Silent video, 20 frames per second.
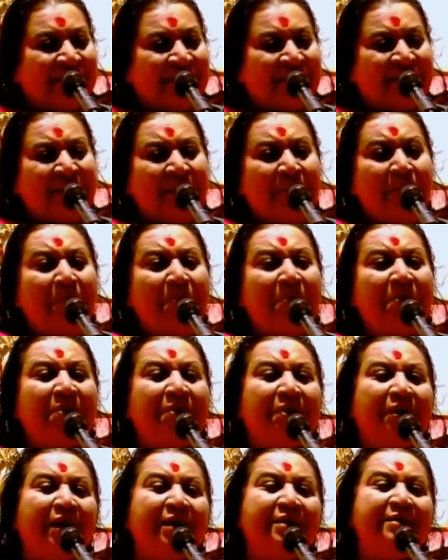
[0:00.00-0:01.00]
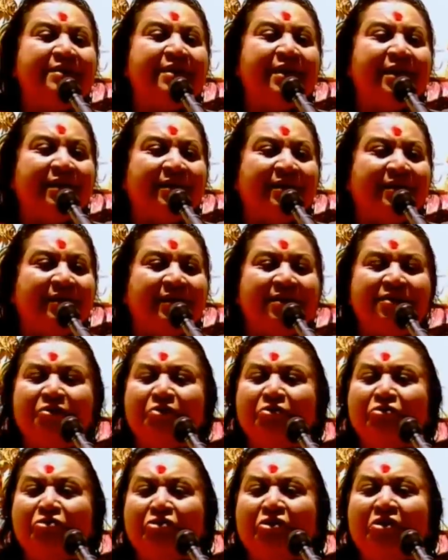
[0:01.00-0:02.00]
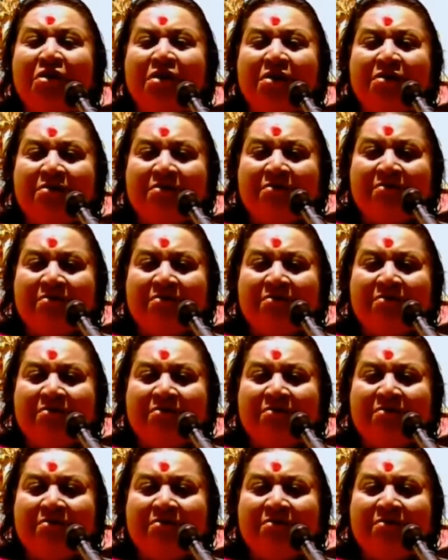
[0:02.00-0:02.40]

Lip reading: Simple as that. There's no joy.